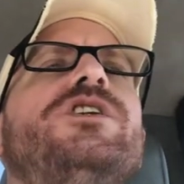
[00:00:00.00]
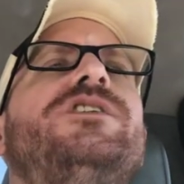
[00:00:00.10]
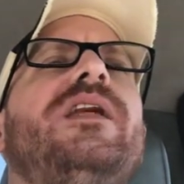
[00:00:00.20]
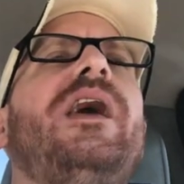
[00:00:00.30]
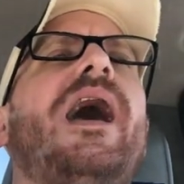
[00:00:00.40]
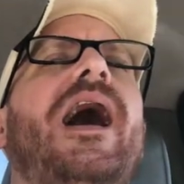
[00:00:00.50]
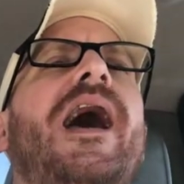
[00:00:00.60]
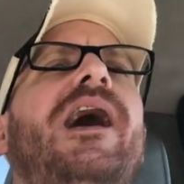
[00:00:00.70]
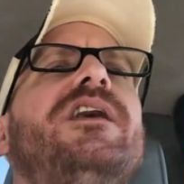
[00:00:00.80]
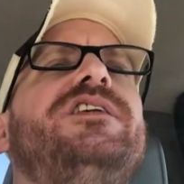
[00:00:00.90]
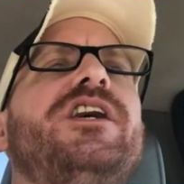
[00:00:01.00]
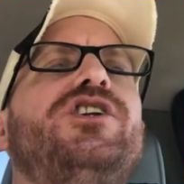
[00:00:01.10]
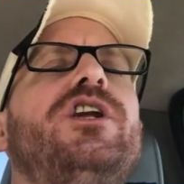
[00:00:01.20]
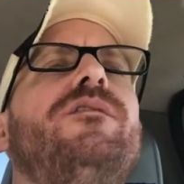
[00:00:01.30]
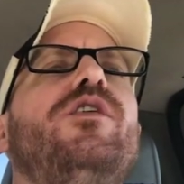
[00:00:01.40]
was the
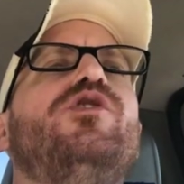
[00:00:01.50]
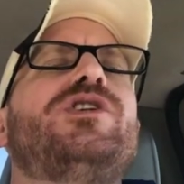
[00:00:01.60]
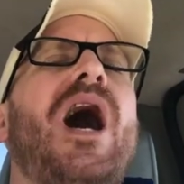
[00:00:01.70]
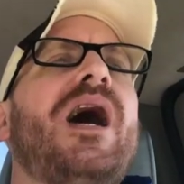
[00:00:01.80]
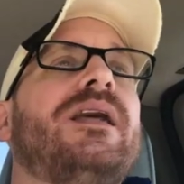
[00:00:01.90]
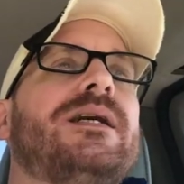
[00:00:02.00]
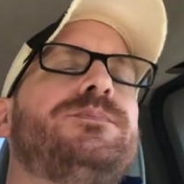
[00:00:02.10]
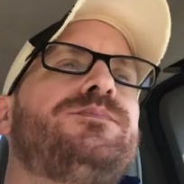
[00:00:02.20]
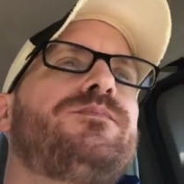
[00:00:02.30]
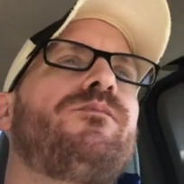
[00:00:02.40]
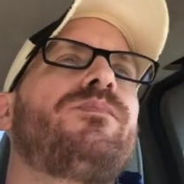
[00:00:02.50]
addition of USADA.